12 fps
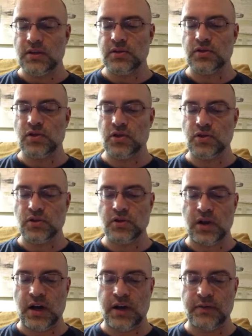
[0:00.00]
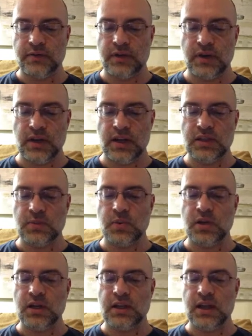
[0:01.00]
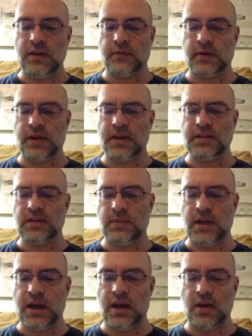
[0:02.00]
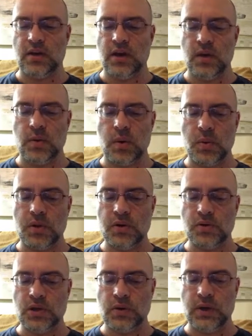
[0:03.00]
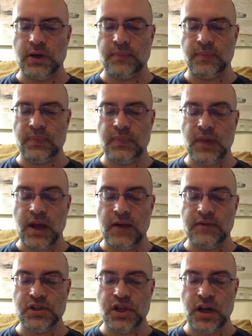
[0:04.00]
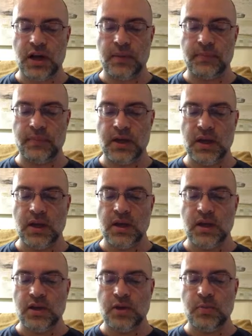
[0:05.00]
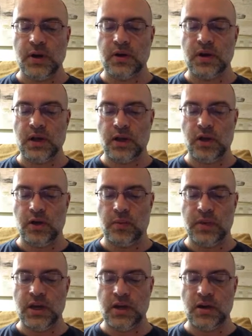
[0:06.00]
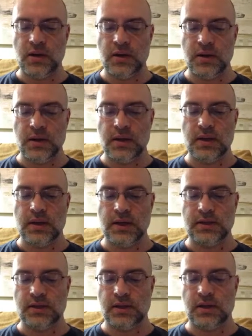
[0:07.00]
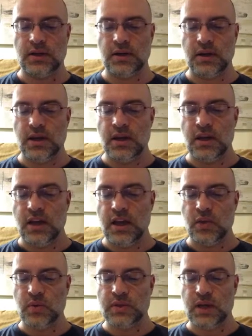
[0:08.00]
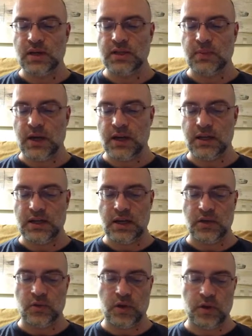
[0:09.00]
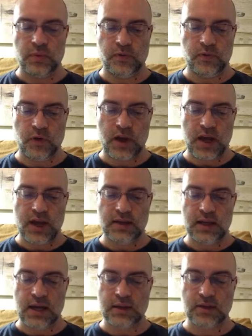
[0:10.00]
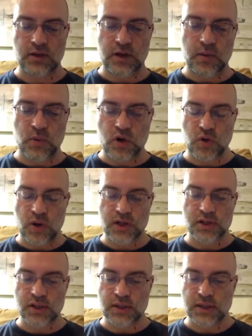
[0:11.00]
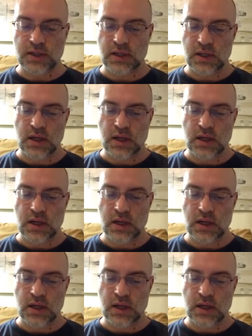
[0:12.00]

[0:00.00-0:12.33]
Circle Drive. It's pretty late for kids to be out. What were you doing?" "I have a job." "You better get home. Here?" "Yes, sir." Keith was on his bike and down the road before he had to answer any more questions.